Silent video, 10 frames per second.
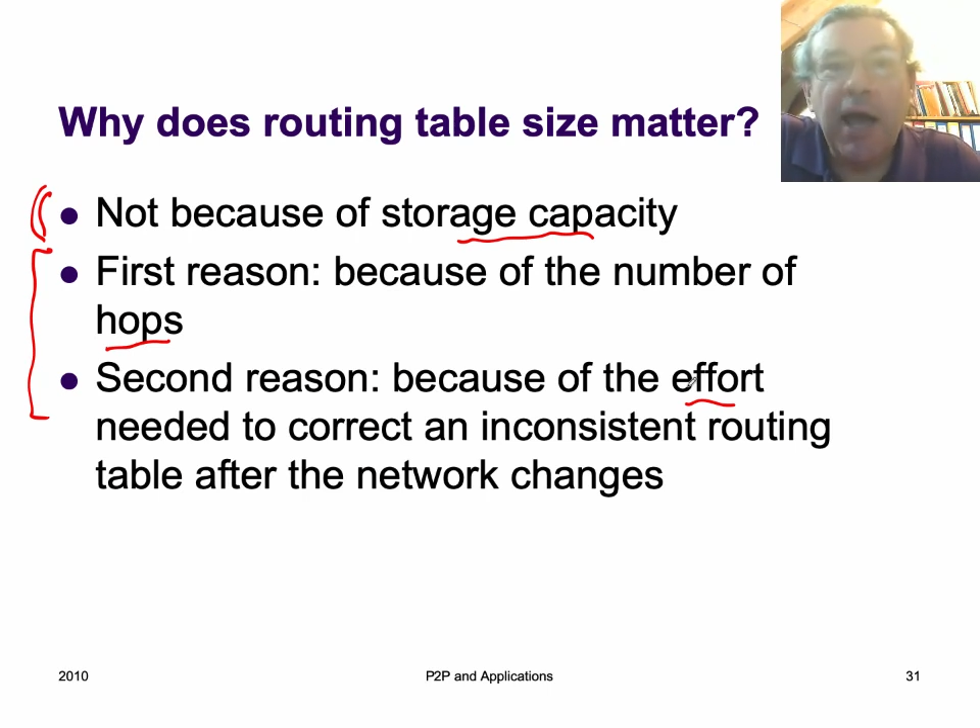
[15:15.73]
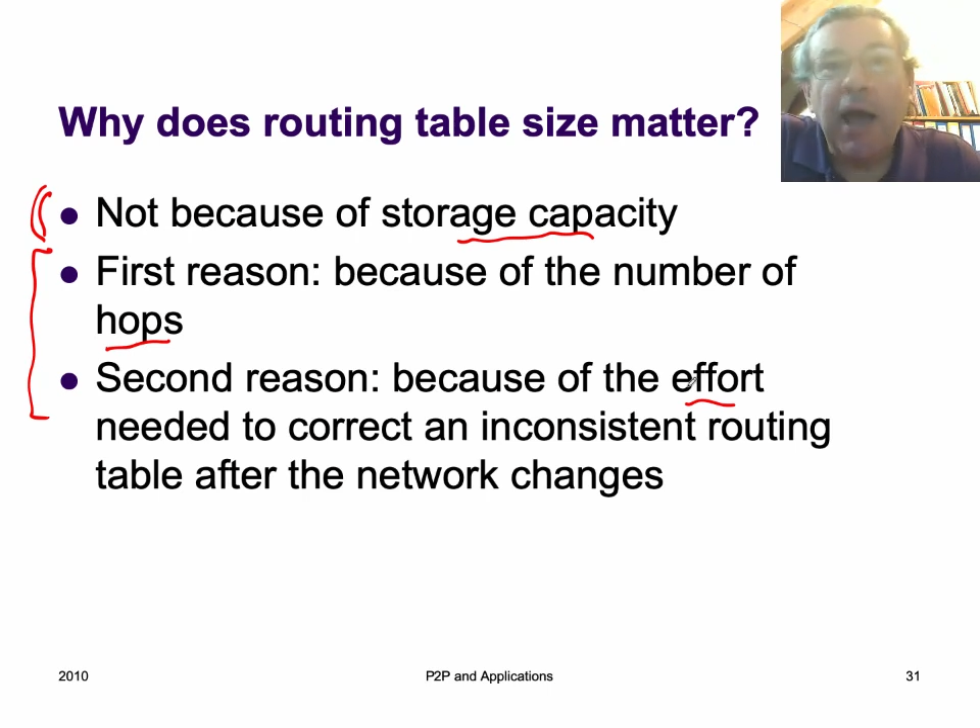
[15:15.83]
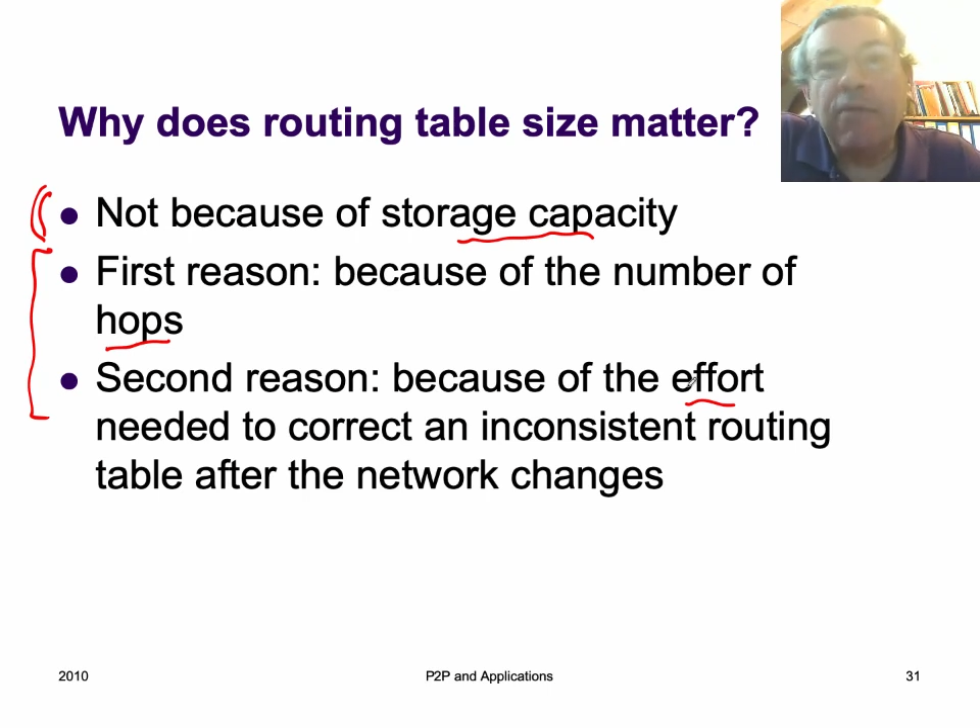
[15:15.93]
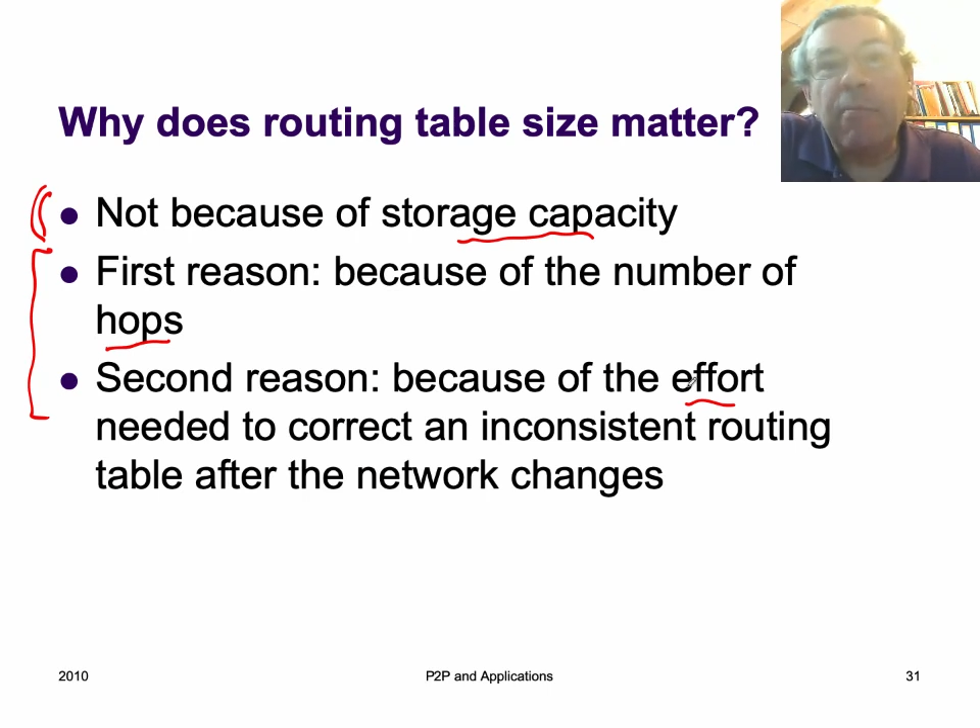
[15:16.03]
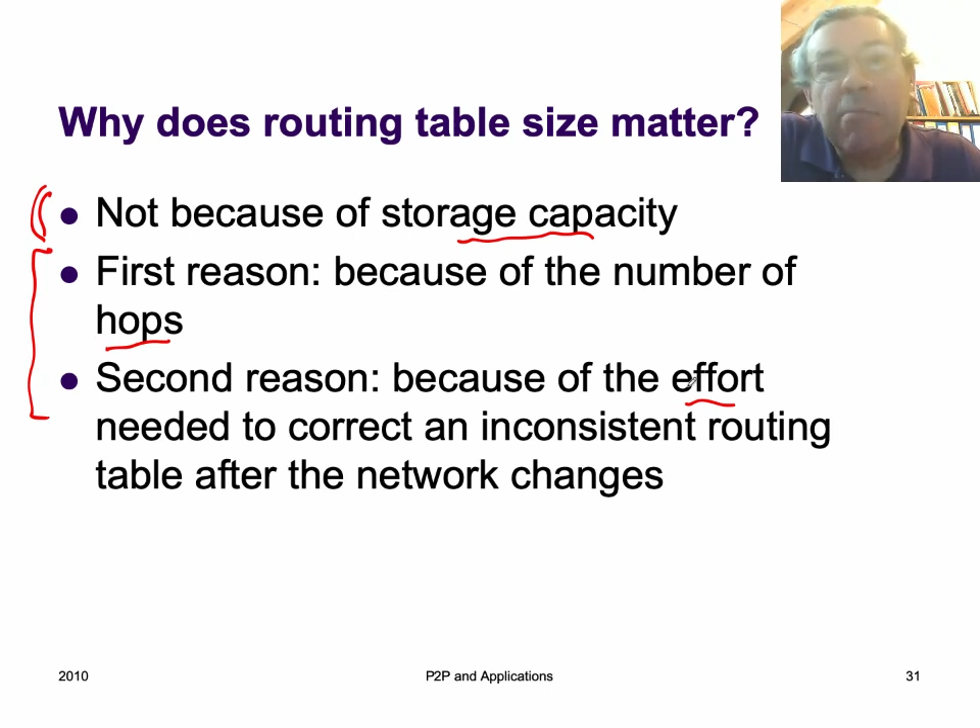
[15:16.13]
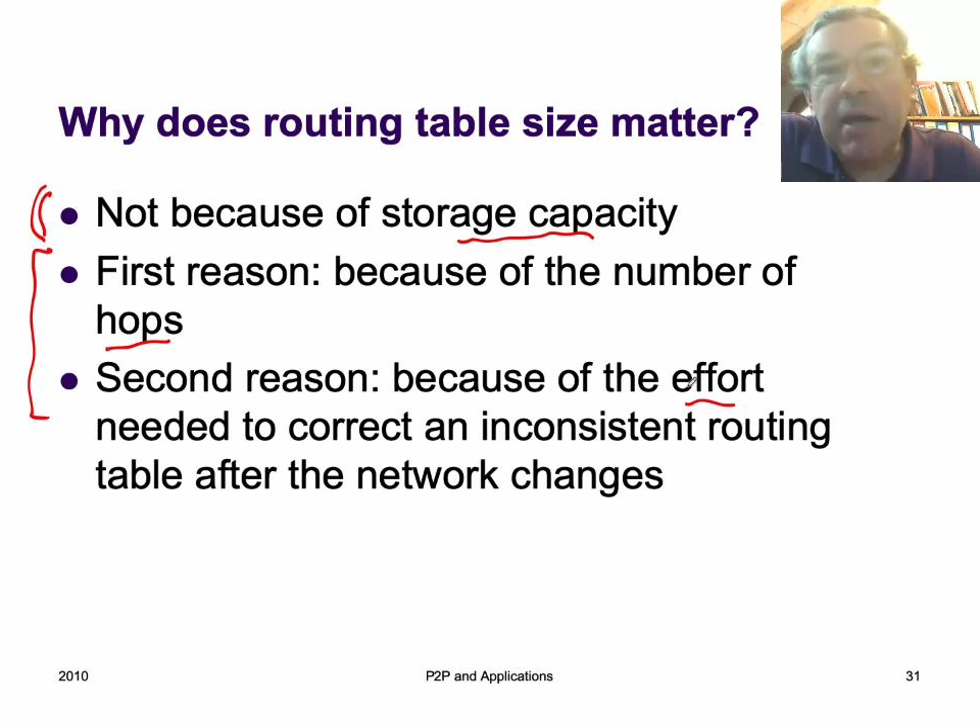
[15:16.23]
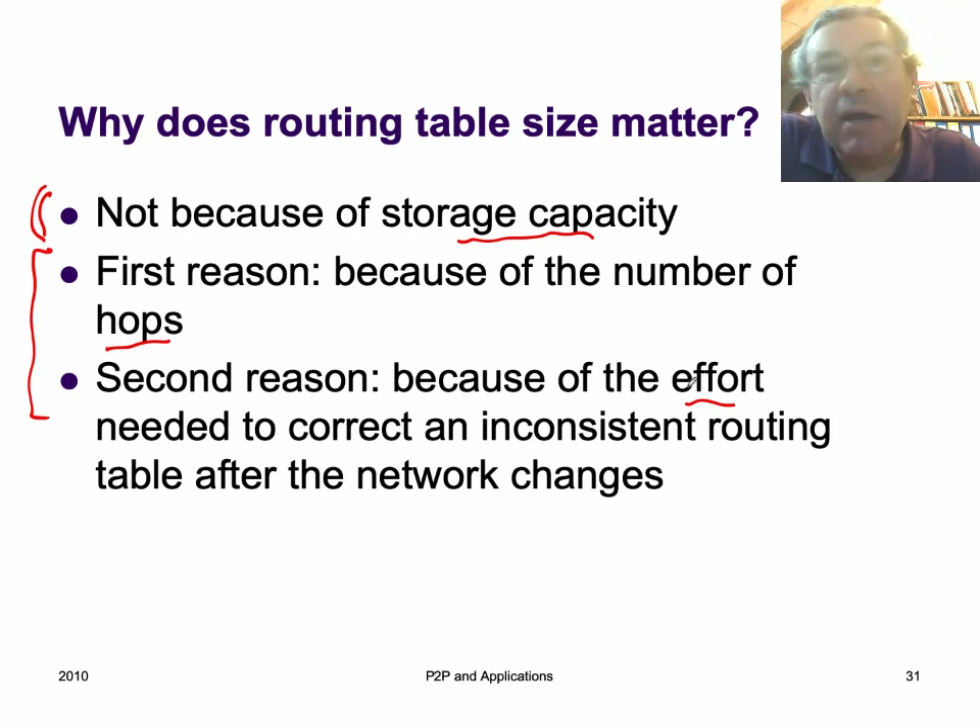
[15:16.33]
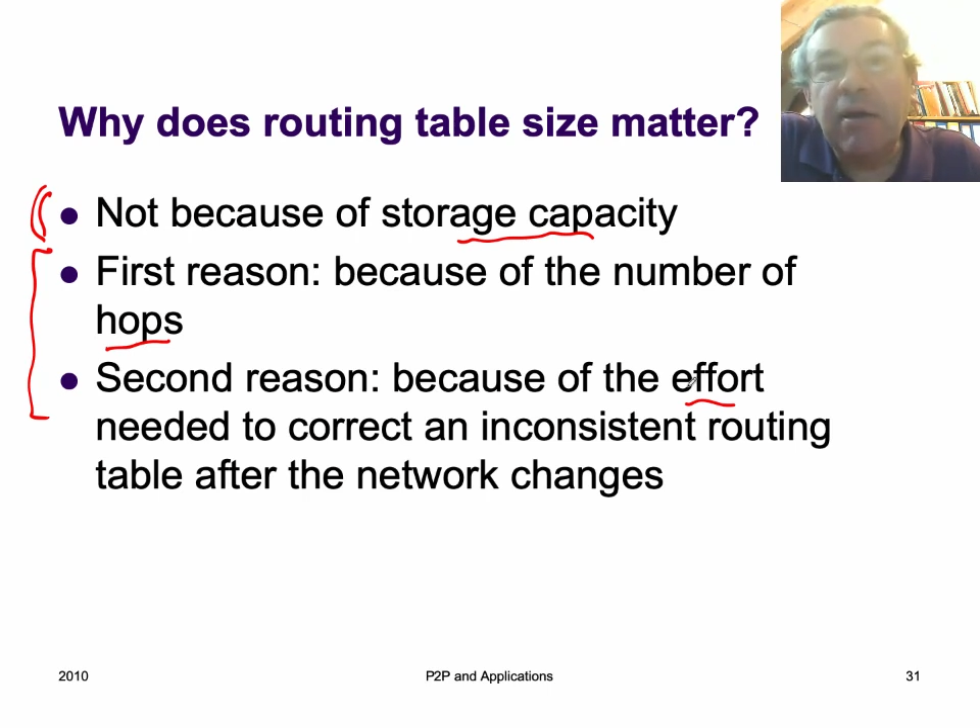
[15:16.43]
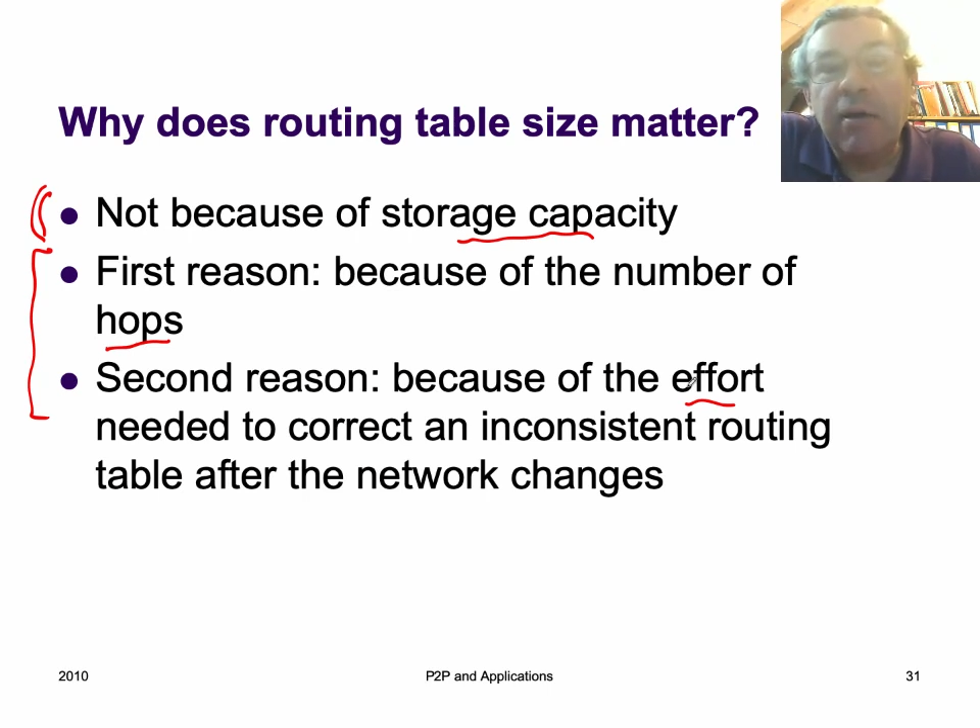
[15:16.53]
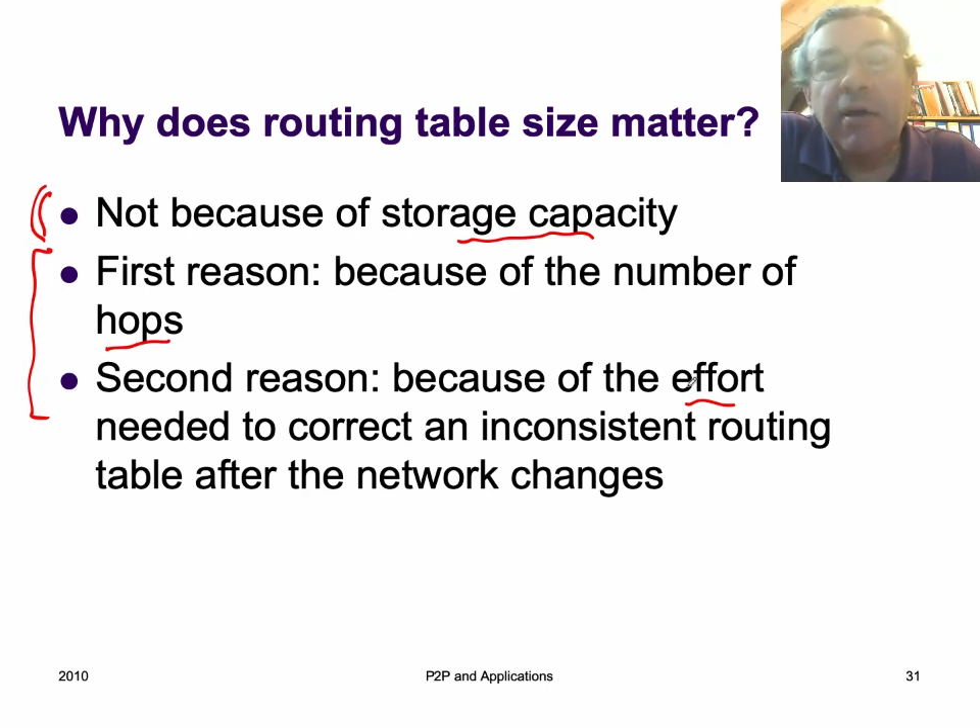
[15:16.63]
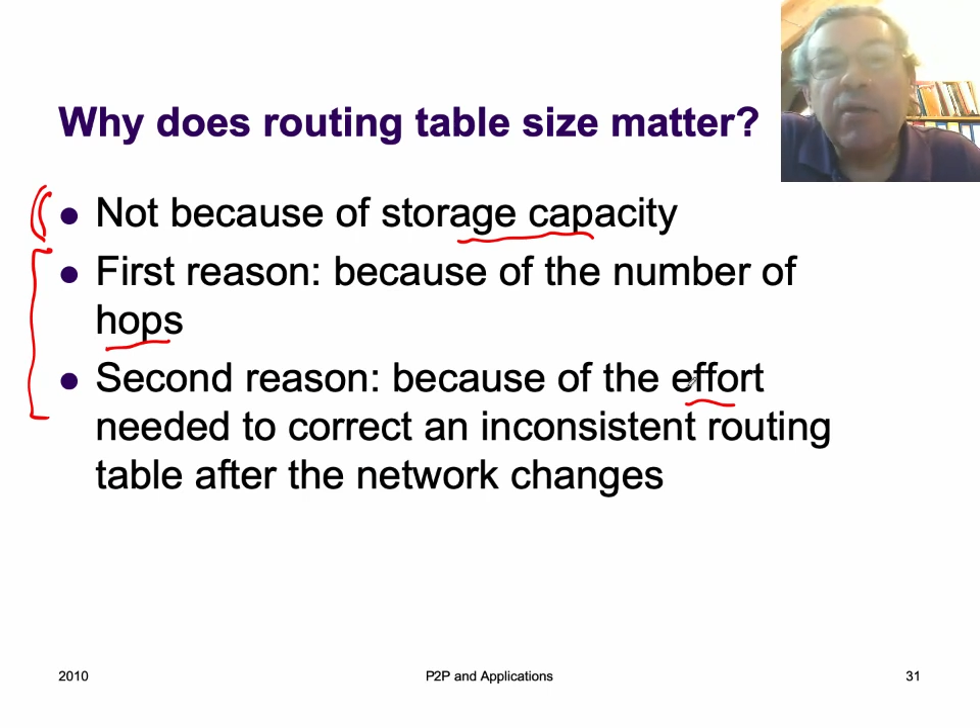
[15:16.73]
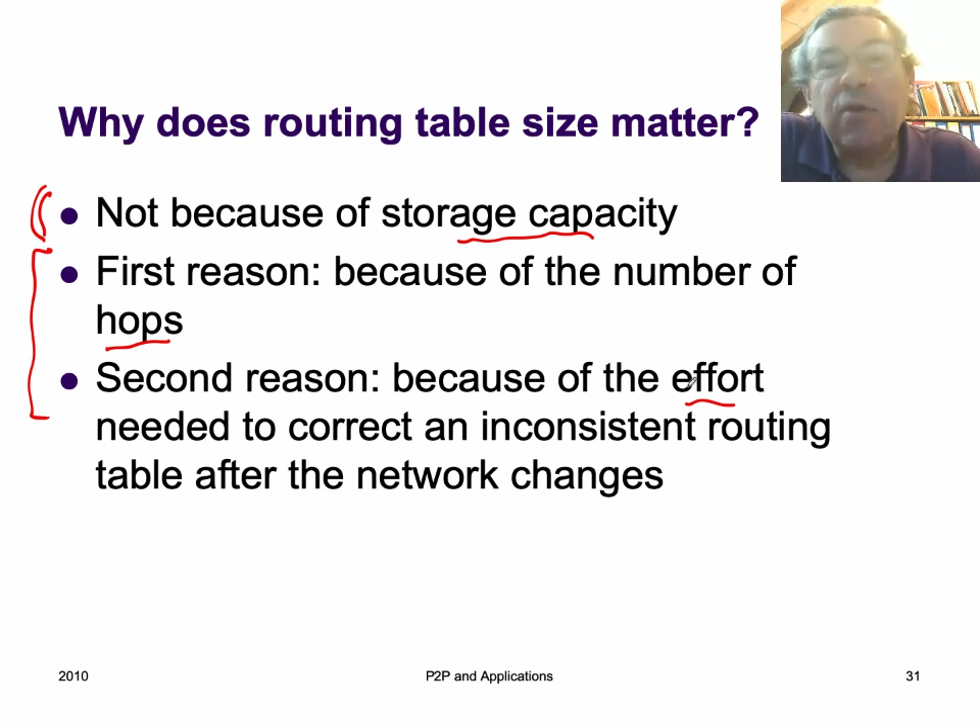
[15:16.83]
And the bigger